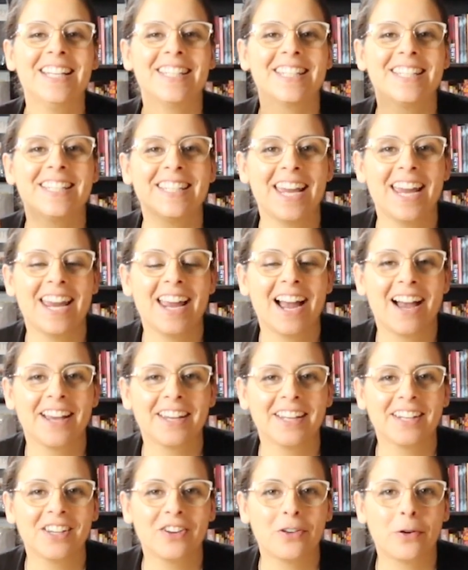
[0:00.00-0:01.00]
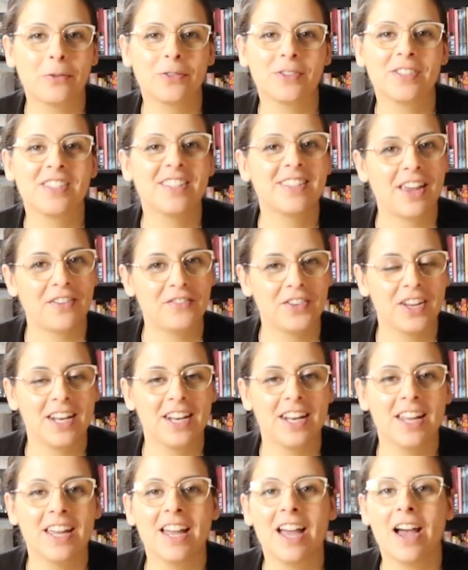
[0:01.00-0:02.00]
Today, I'm going to go over
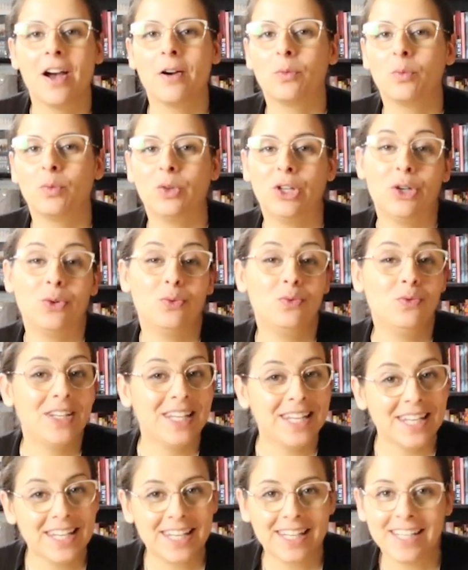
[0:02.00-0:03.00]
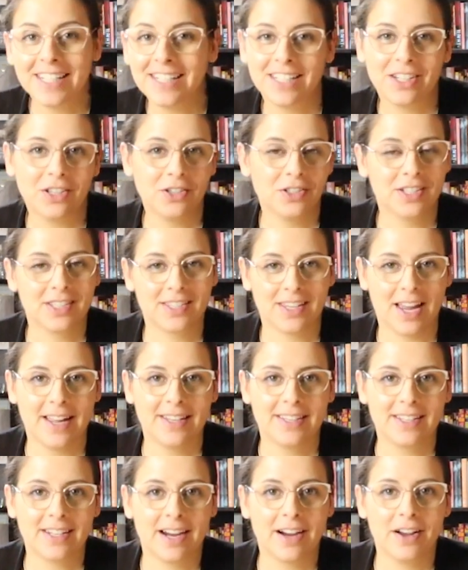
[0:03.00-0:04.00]
7 unique interior
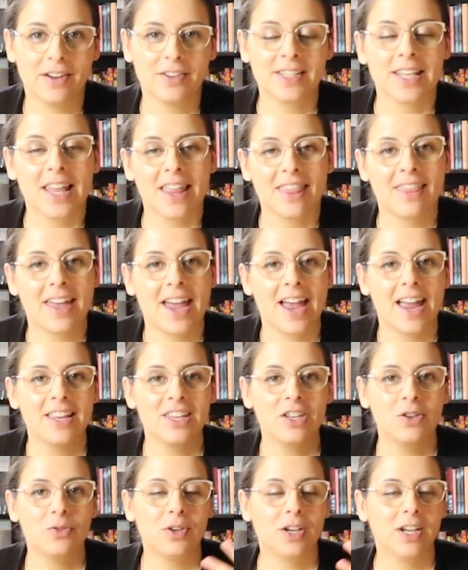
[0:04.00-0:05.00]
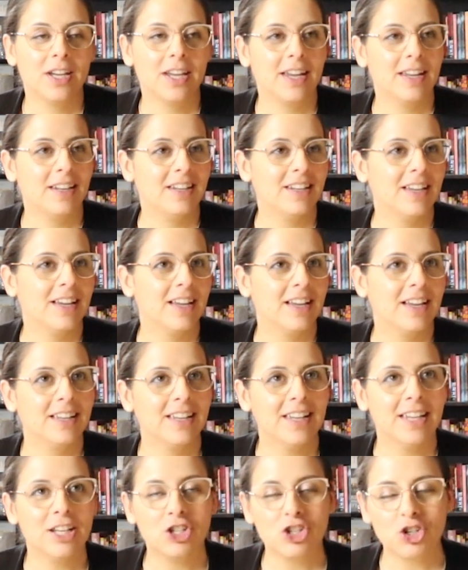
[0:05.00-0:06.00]
design styles that you can
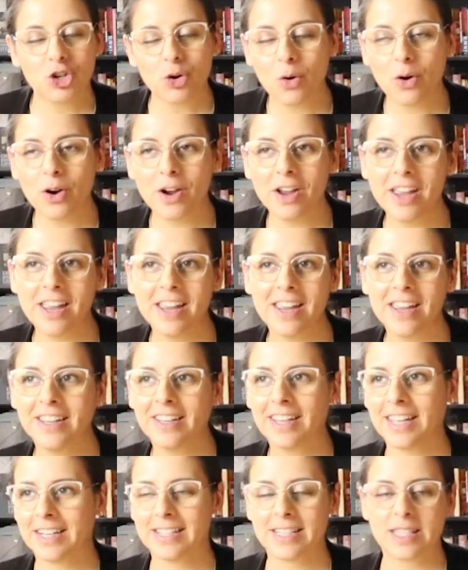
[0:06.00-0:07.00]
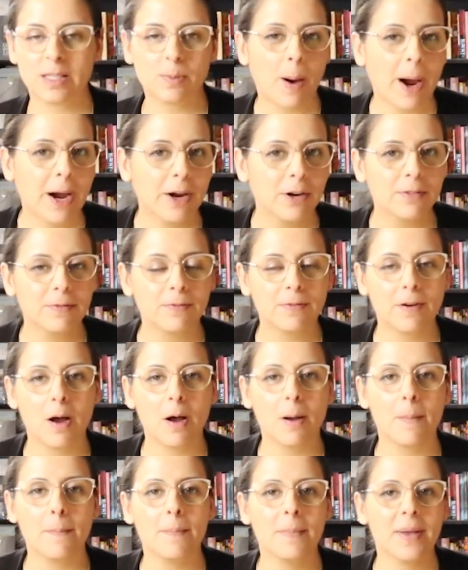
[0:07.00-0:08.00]
enjoy, get inspired
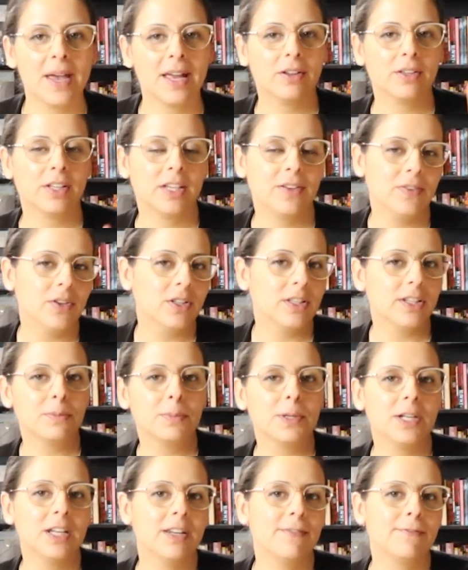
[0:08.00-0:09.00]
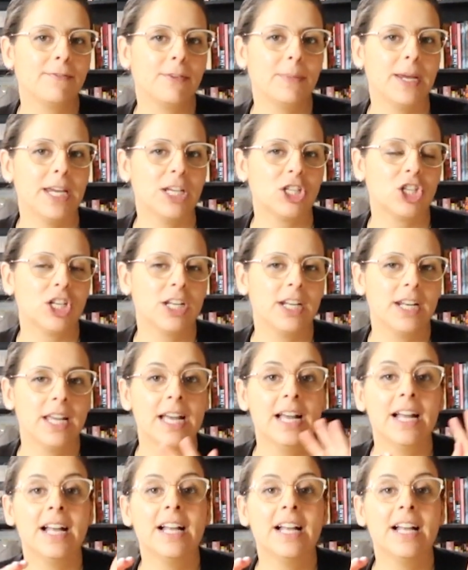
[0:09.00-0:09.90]
from, and I'll give you a little bit of information.